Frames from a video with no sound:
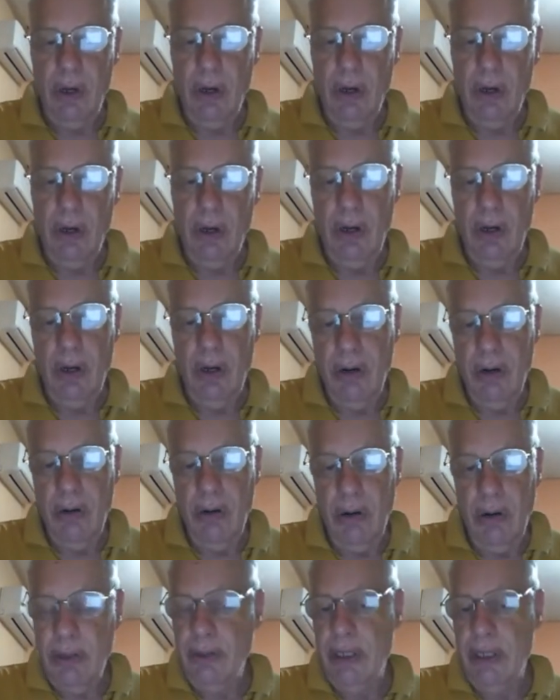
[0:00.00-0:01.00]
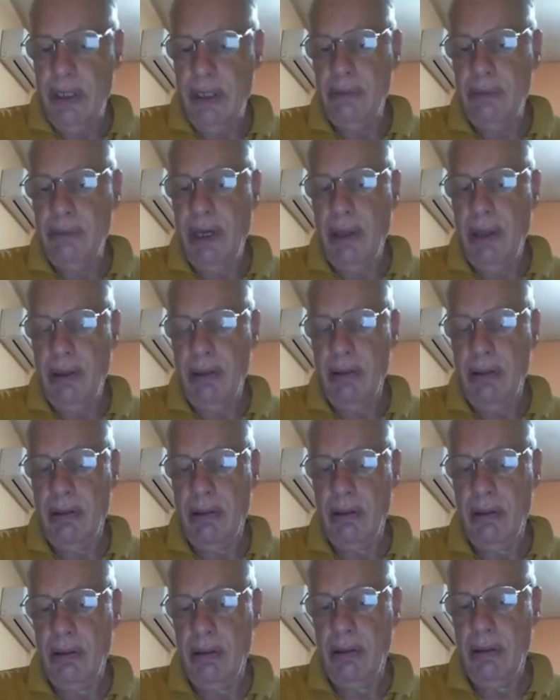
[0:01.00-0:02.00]
alternating path
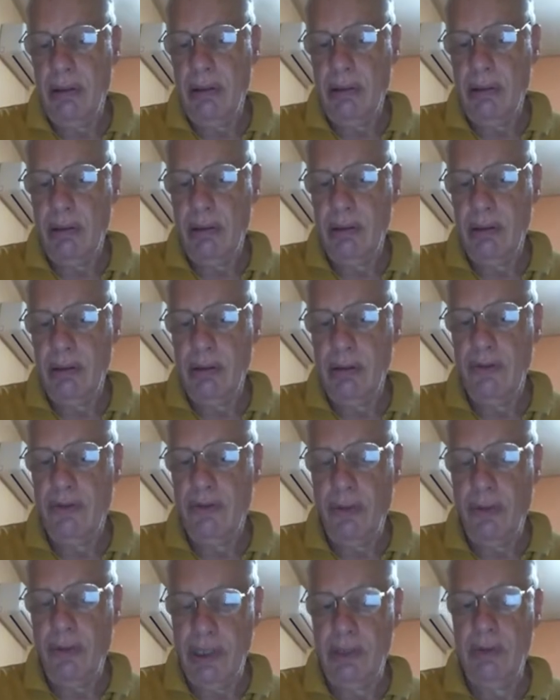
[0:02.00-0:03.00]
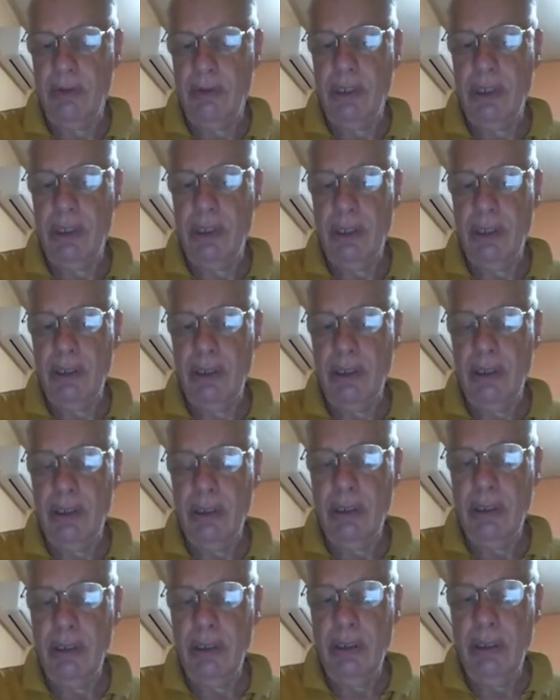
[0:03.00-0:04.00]
from S to T.
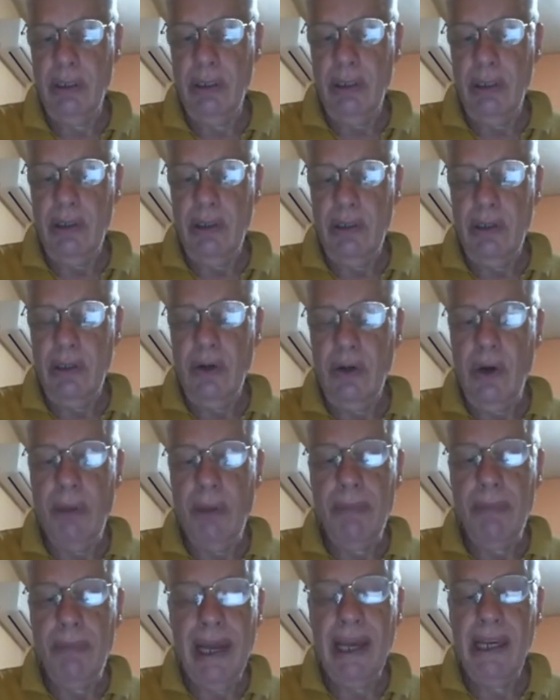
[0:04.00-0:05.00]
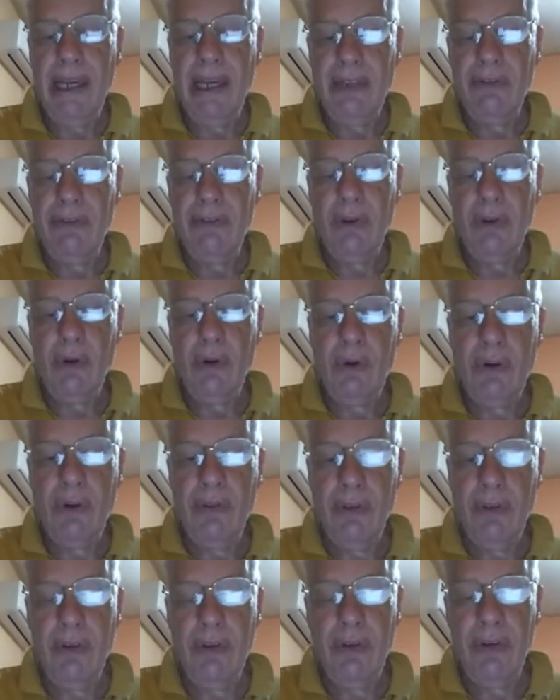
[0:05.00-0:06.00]
So apply it. If
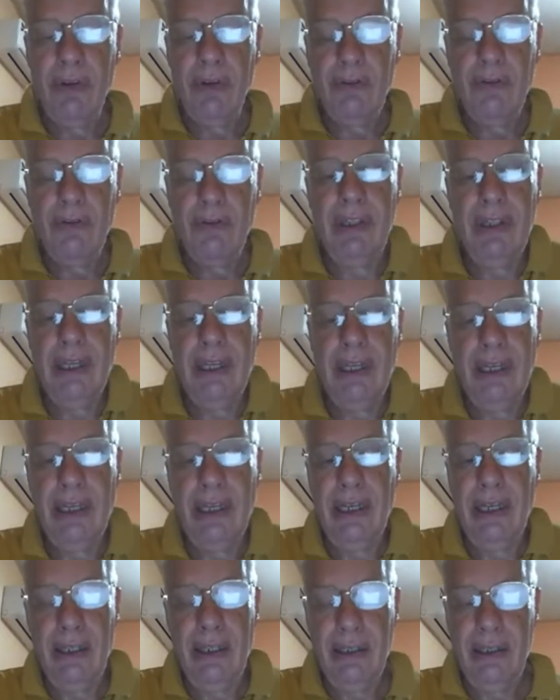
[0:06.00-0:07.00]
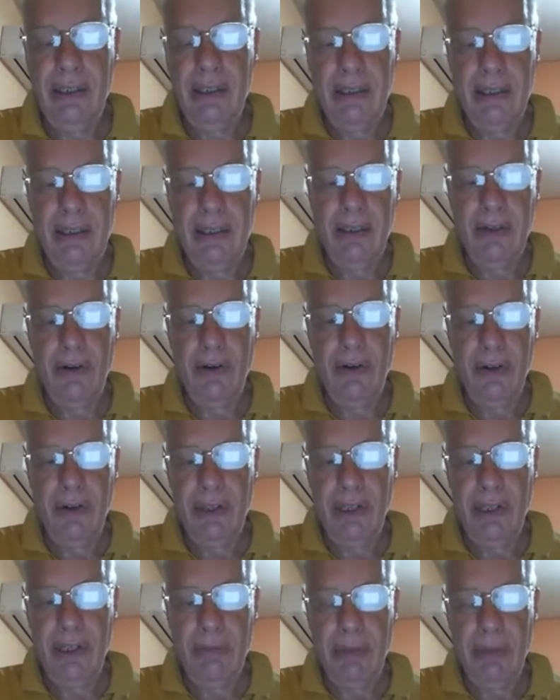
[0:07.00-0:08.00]
you've done any course
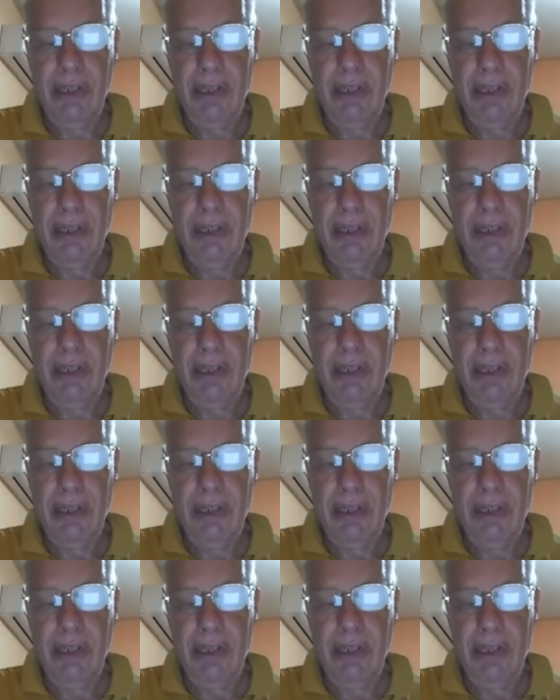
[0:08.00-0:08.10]
in matching